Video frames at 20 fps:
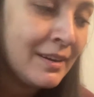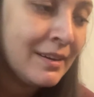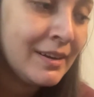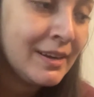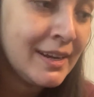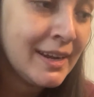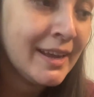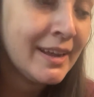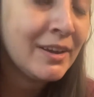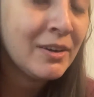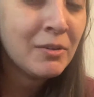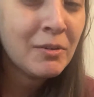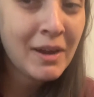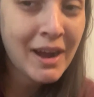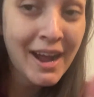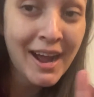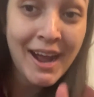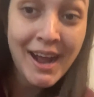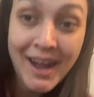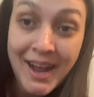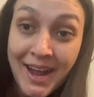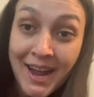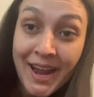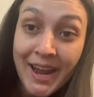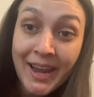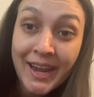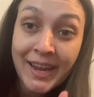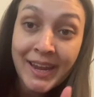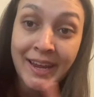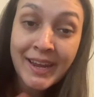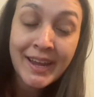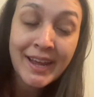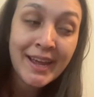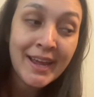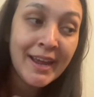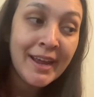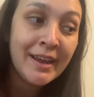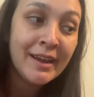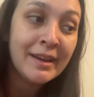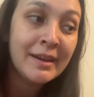All right, now I
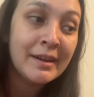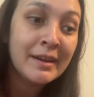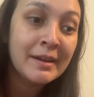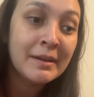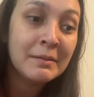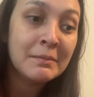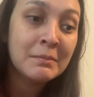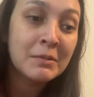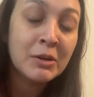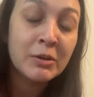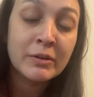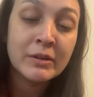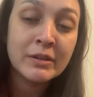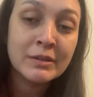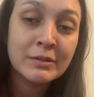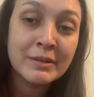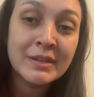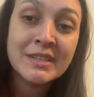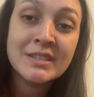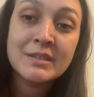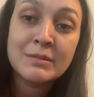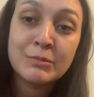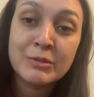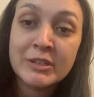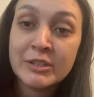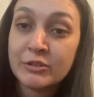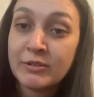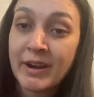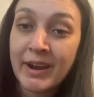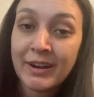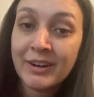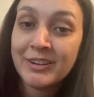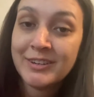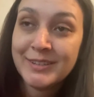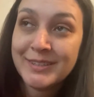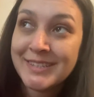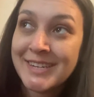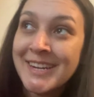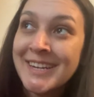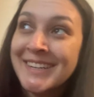am going to eat some Ritz
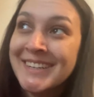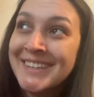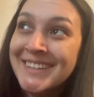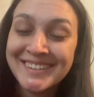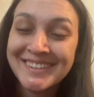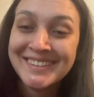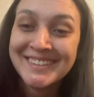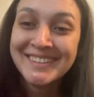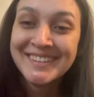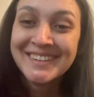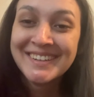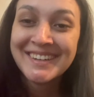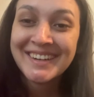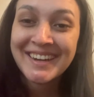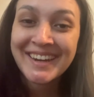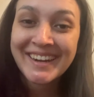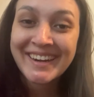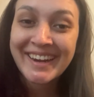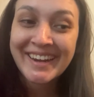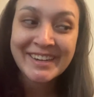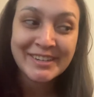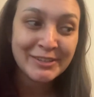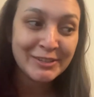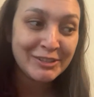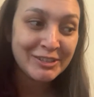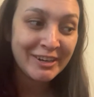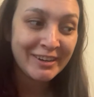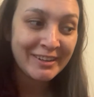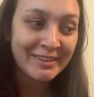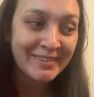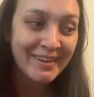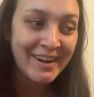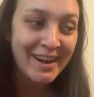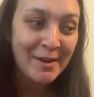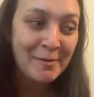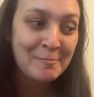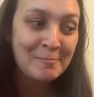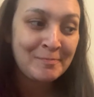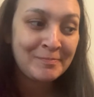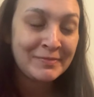crackers. I can't do chocolate right
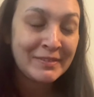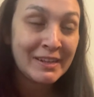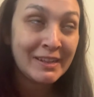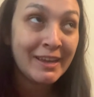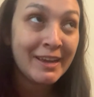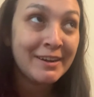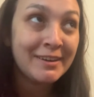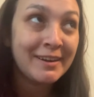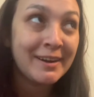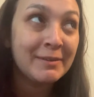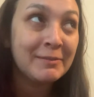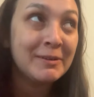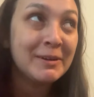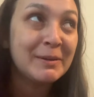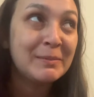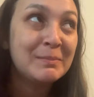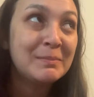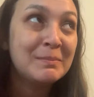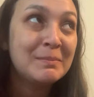now. Later I will.